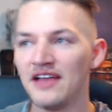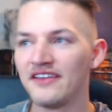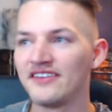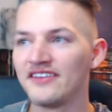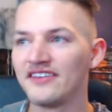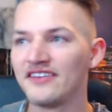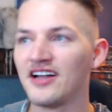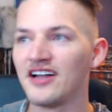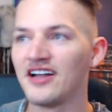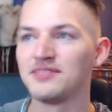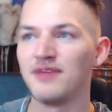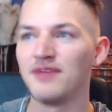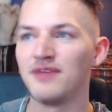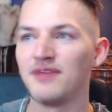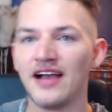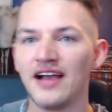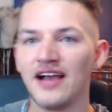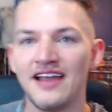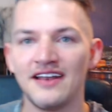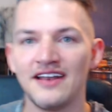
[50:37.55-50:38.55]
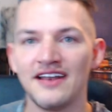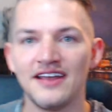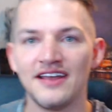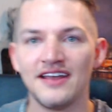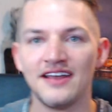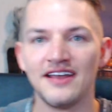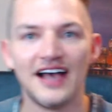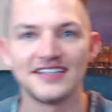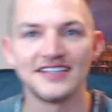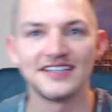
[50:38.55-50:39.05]
gentleman to my right,
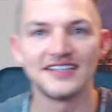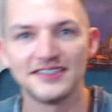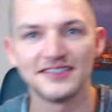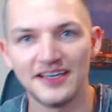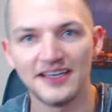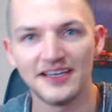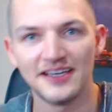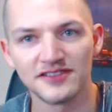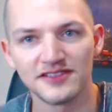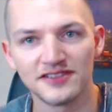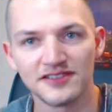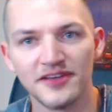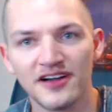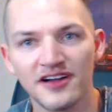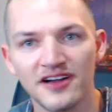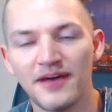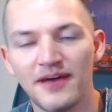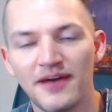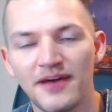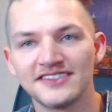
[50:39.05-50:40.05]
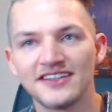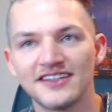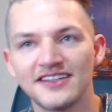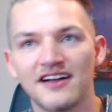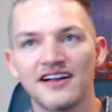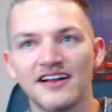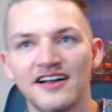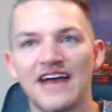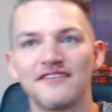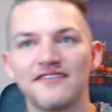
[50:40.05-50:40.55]
I see that he was from Europe. I
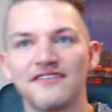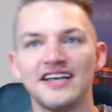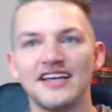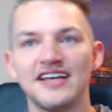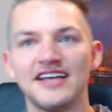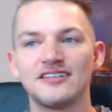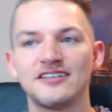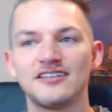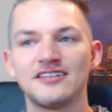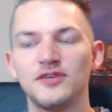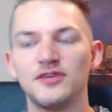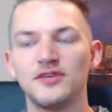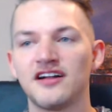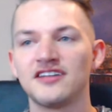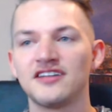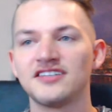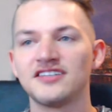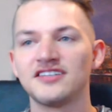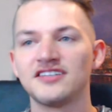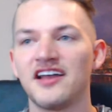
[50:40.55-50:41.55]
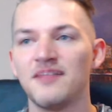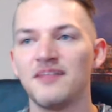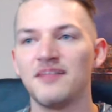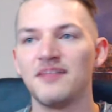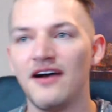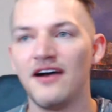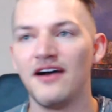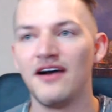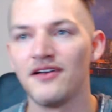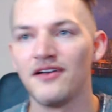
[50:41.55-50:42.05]
started a conversation. We started talking
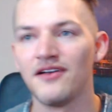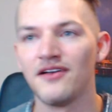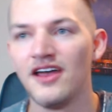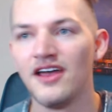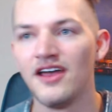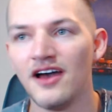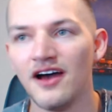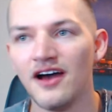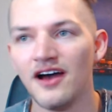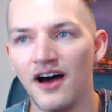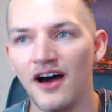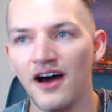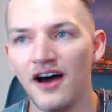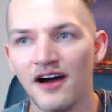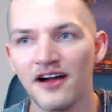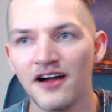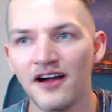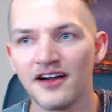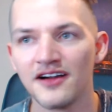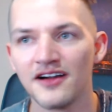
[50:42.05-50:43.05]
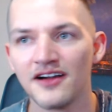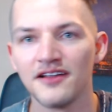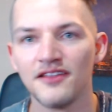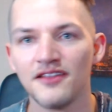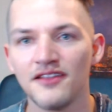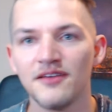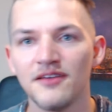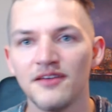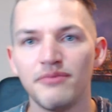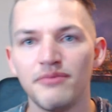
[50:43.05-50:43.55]
about
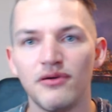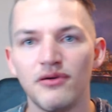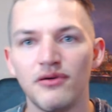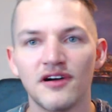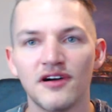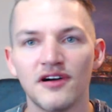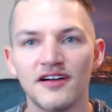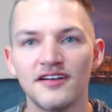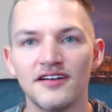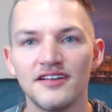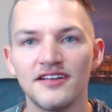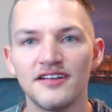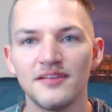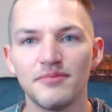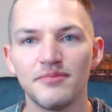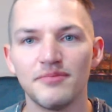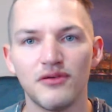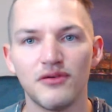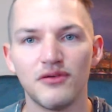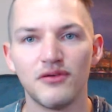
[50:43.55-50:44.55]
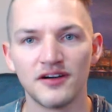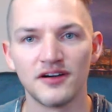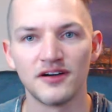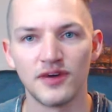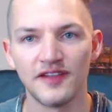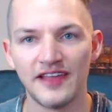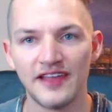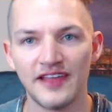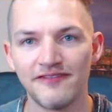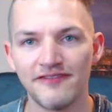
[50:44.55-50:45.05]
the porn
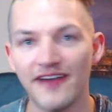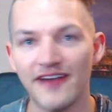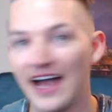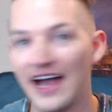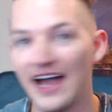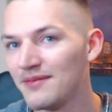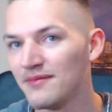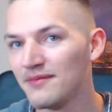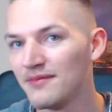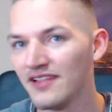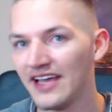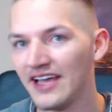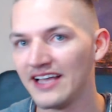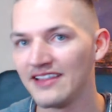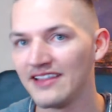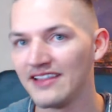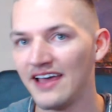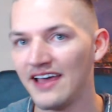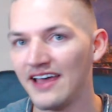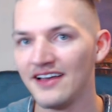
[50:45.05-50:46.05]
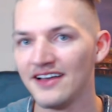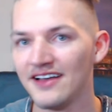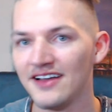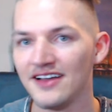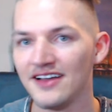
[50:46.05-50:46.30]
where they find them, like the